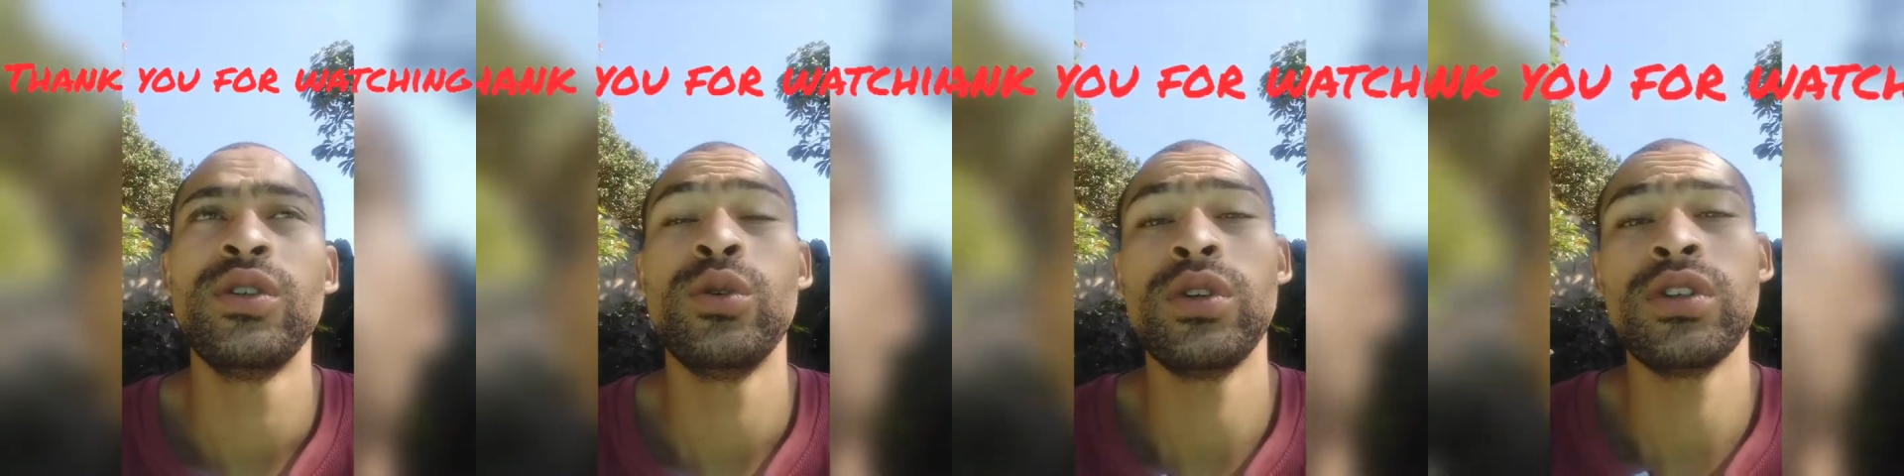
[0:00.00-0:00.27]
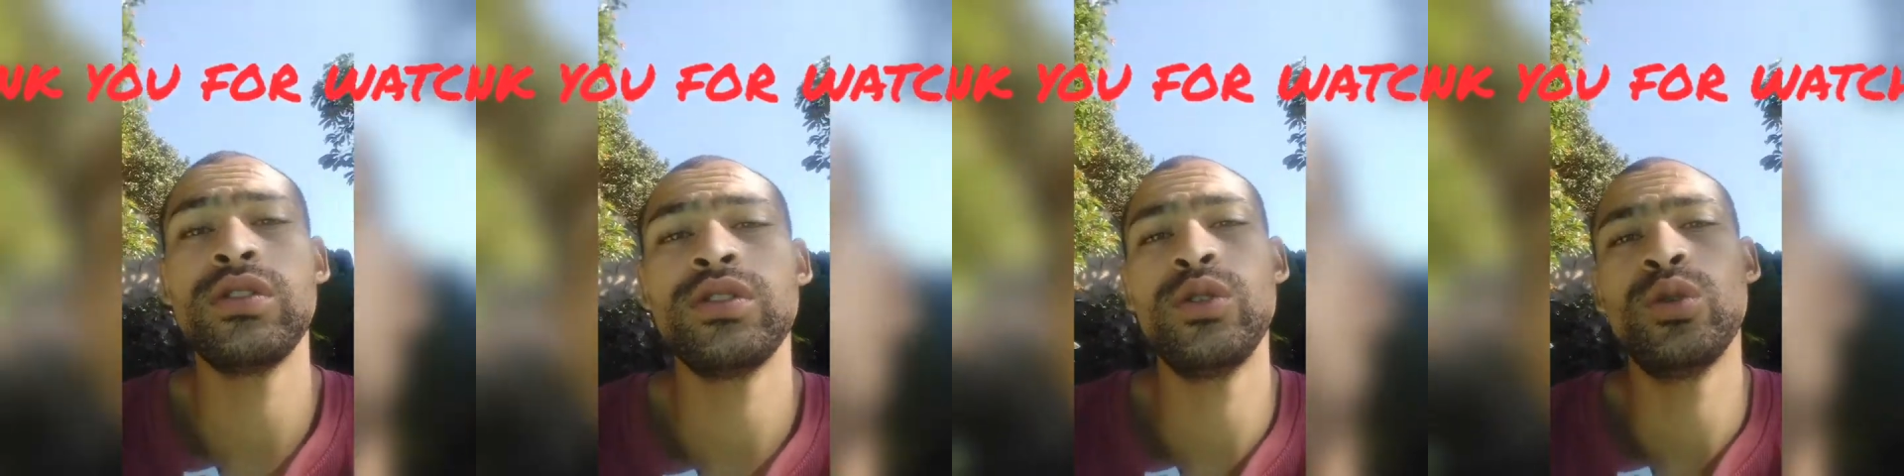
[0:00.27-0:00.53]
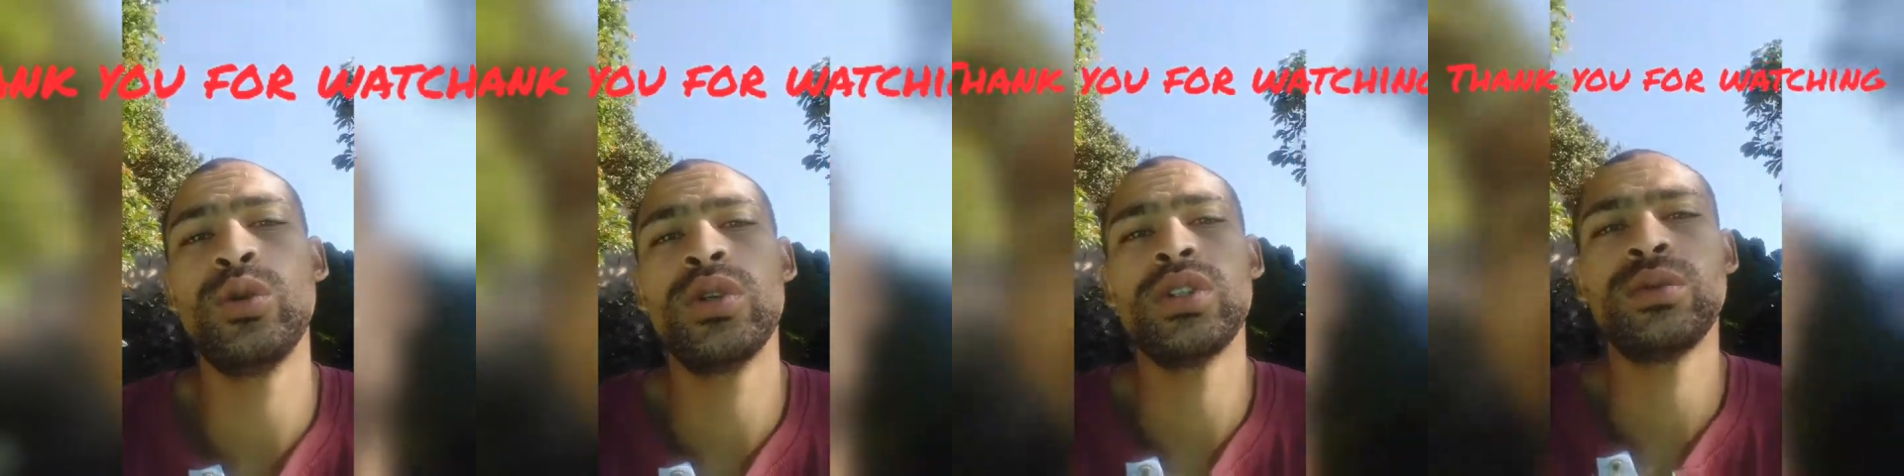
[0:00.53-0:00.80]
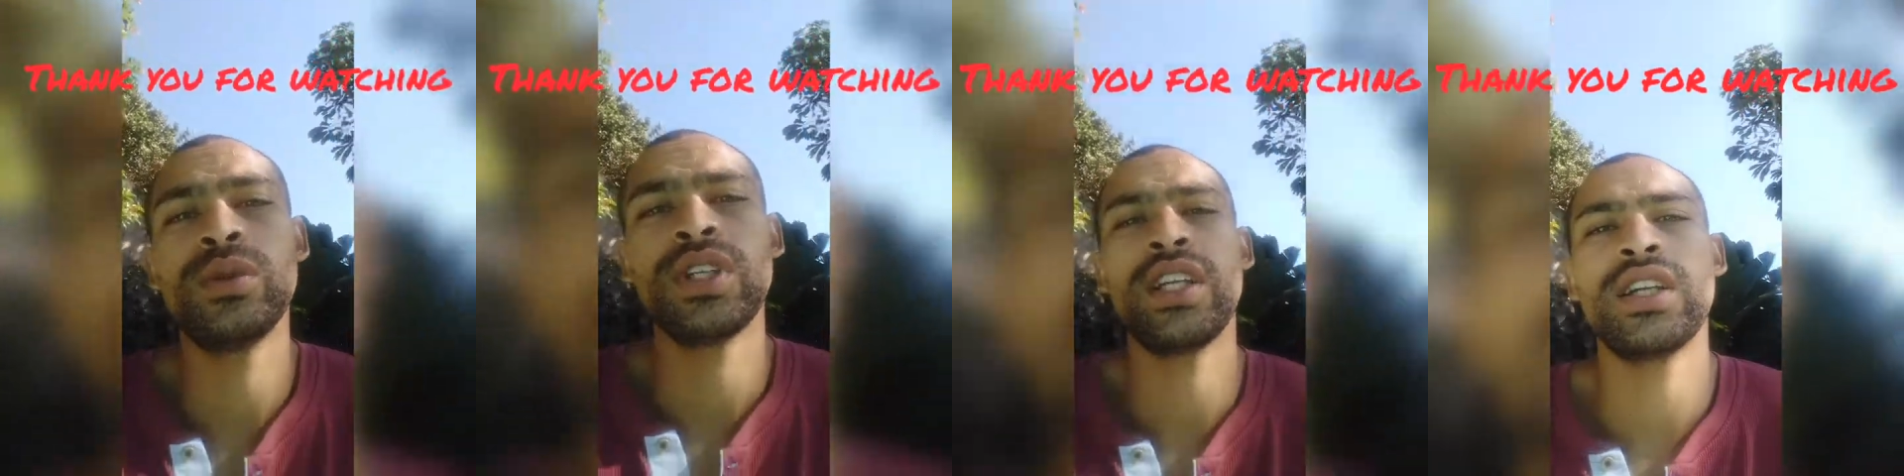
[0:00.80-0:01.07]
we have to do what
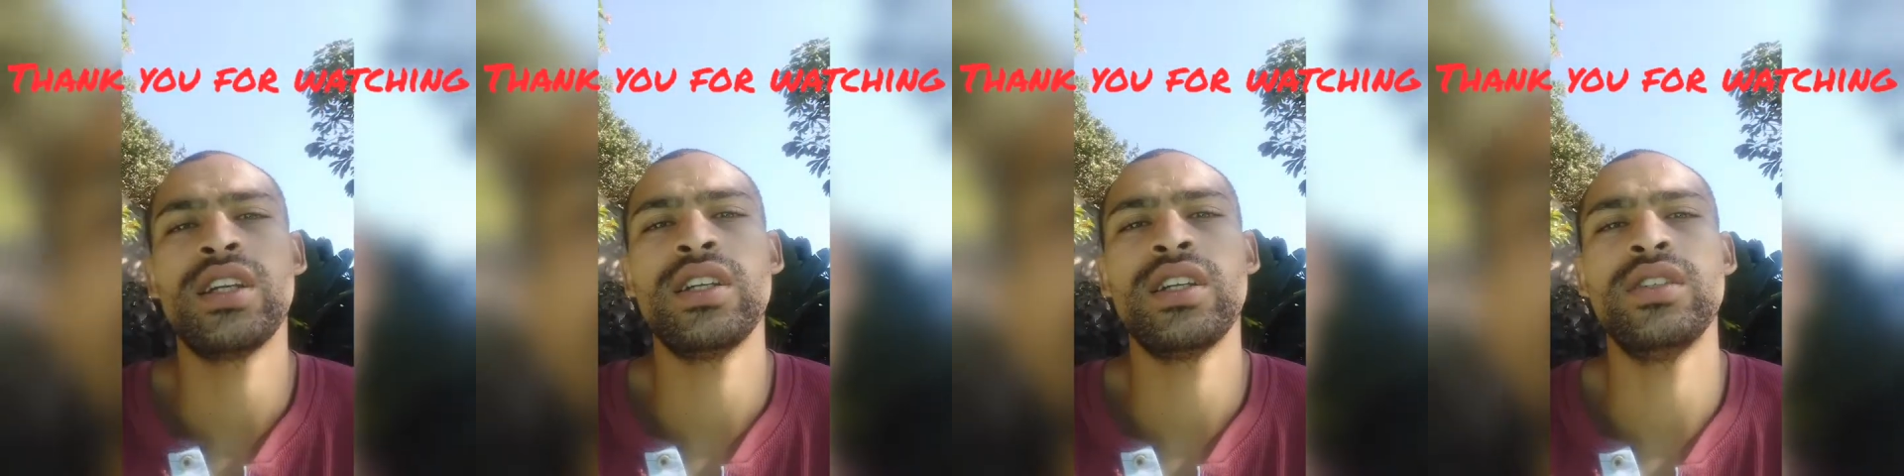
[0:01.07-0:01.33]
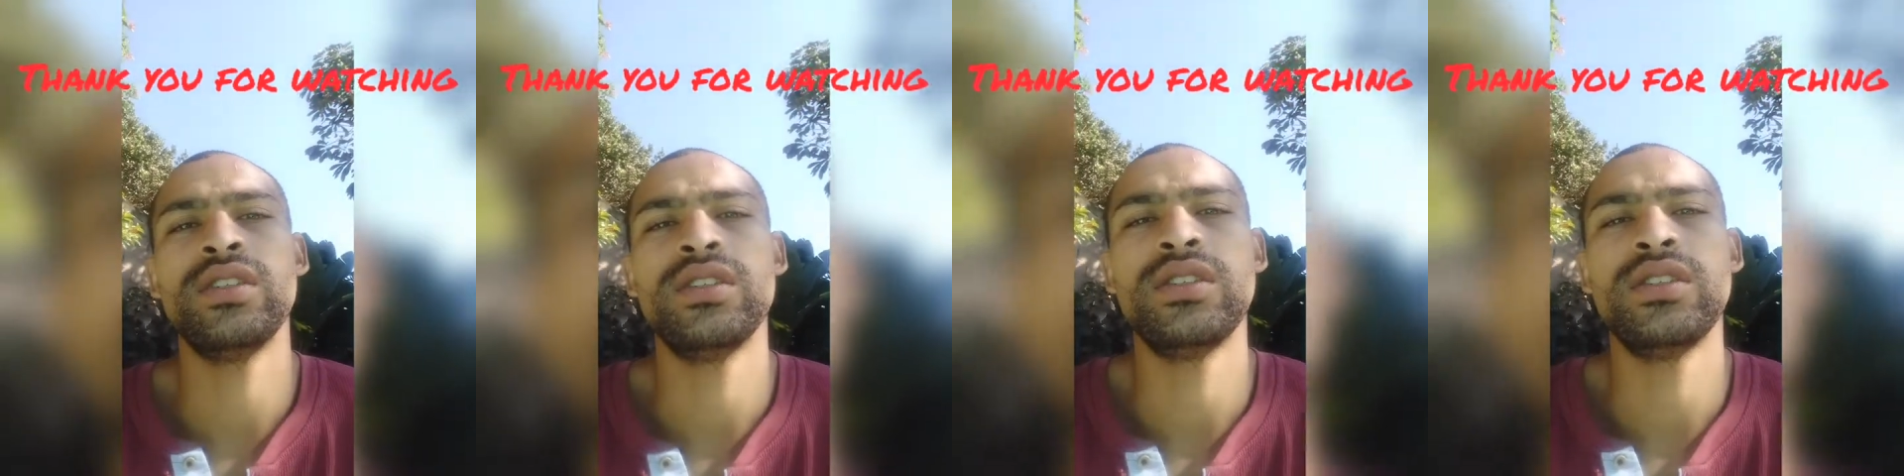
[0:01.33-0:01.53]
we can